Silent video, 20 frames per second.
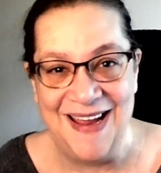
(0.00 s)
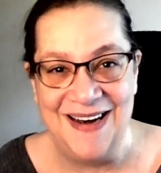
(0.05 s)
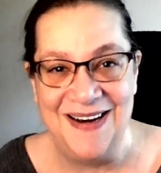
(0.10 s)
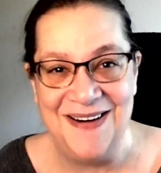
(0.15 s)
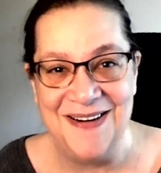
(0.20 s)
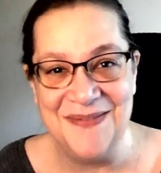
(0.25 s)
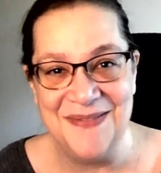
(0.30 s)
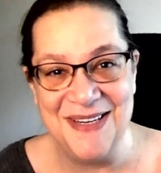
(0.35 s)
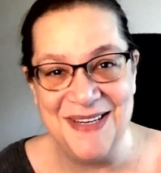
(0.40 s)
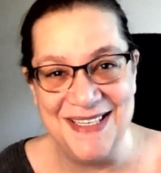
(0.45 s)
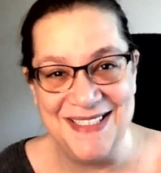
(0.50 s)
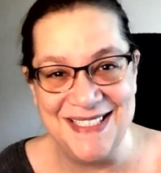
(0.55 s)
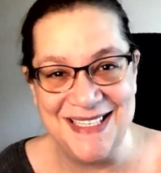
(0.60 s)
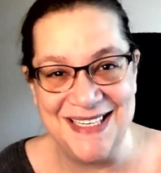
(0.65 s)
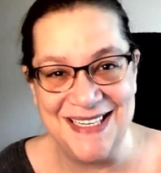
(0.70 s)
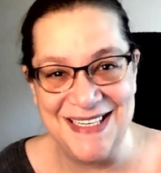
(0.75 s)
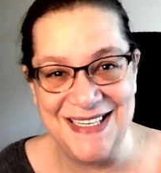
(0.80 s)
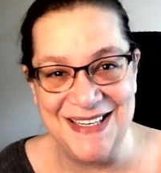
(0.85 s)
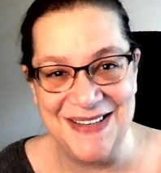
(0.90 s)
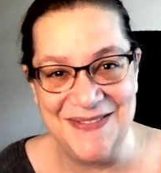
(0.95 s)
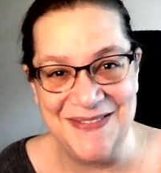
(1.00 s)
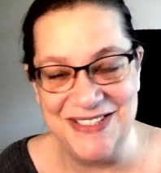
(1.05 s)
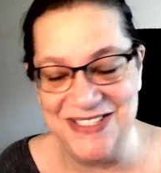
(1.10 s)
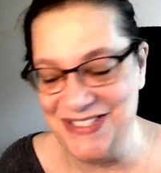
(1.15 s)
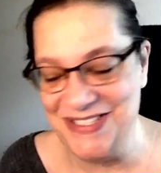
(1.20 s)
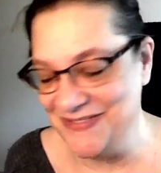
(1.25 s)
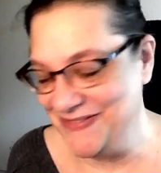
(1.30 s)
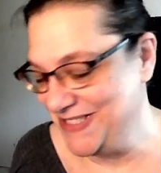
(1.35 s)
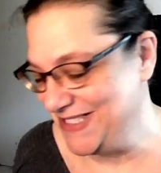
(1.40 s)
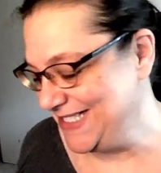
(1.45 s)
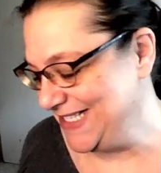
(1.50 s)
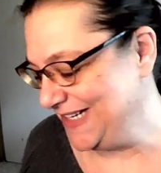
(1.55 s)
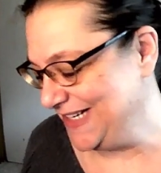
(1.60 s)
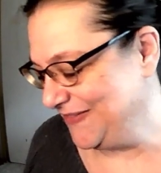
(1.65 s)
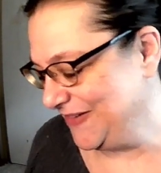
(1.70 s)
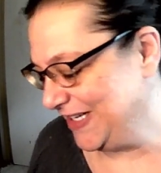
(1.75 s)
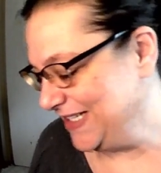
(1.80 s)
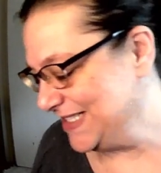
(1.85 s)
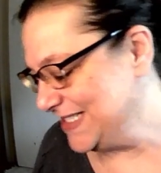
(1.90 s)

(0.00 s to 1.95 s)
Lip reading: nobody's going to know what you're receiving.